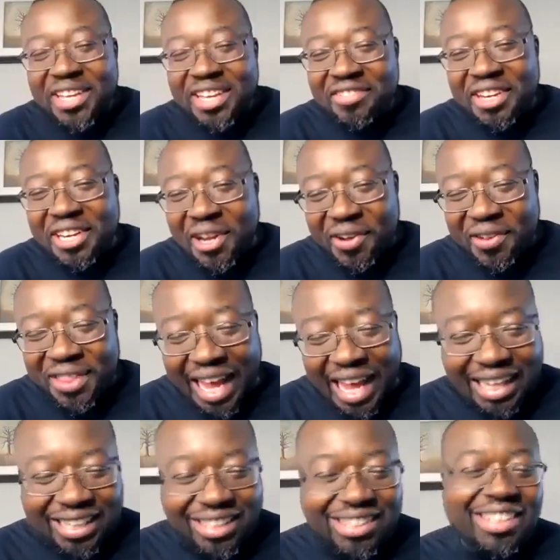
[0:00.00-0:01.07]
do you stuff. even know
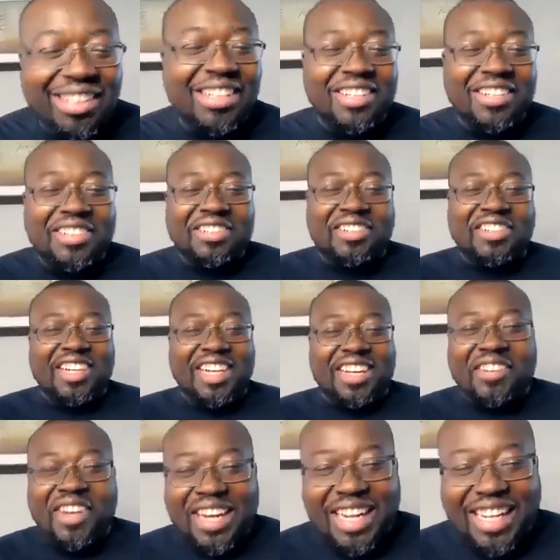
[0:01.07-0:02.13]
that? you
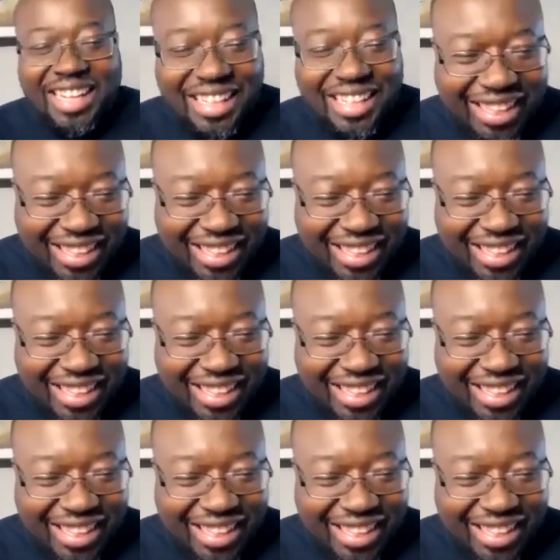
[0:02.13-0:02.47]
know,